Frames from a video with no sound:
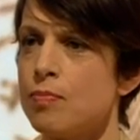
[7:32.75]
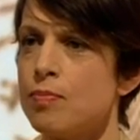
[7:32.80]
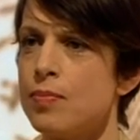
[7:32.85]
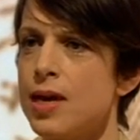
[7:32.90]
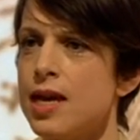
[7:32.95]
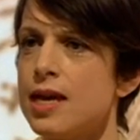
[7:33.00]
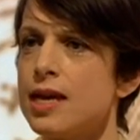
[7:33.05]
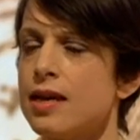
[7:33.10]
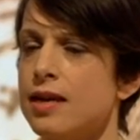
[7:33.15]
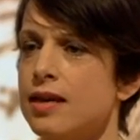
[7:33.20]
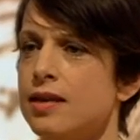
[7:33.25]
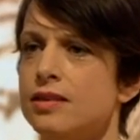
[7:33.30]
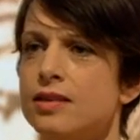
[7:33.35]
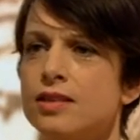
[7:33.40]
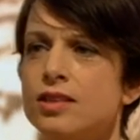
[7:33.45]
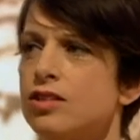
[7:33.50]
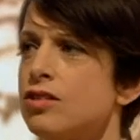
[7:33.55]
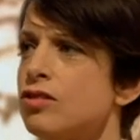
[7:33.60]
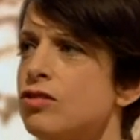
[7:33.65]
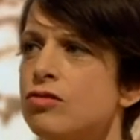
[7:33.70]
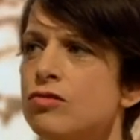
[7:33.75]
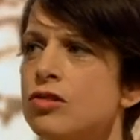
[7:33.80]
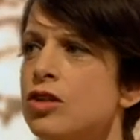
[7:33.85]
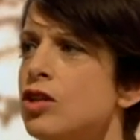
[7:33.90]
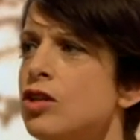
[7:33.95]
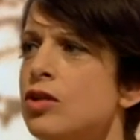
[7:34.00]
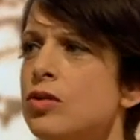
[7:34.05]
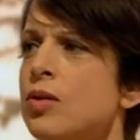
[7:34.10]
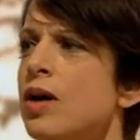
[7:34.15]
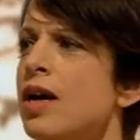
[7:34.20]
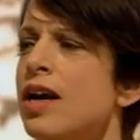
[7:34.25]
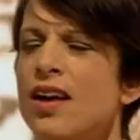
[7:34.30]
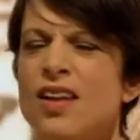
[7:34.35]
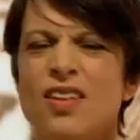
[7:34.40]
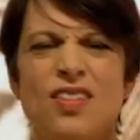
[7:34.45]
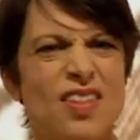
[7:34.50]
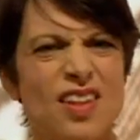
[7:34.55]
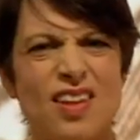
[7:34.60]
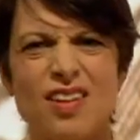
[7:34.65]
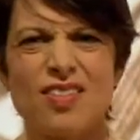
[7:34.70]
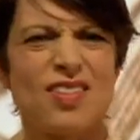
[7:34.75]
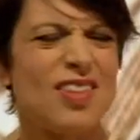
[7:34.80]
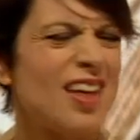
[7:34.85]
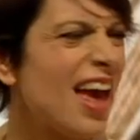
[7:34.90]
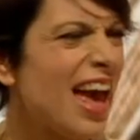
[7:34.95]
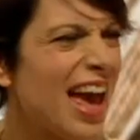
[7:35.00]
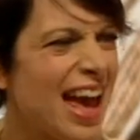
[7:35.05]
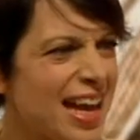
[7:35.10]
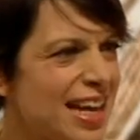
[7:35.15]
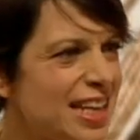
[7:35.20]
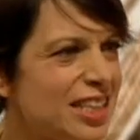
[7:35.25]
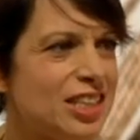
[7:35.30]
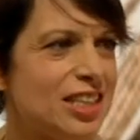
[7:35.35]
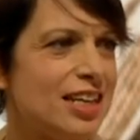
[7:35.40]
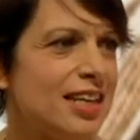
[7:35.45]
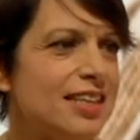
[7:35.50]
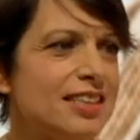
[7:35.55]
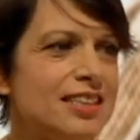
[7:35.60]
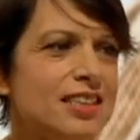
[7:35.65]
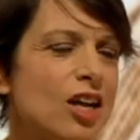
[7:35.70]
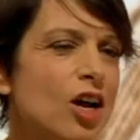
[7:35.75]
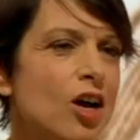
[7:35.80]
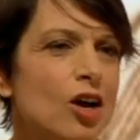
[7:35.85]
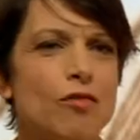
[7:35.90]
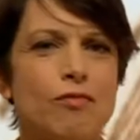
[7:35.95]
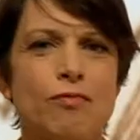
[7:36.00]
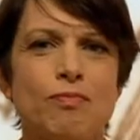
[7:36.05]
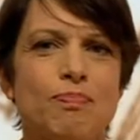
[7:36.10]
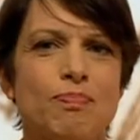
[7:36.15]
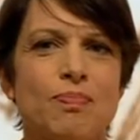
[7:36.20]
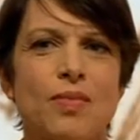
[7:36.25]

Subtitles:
beacons through the ages of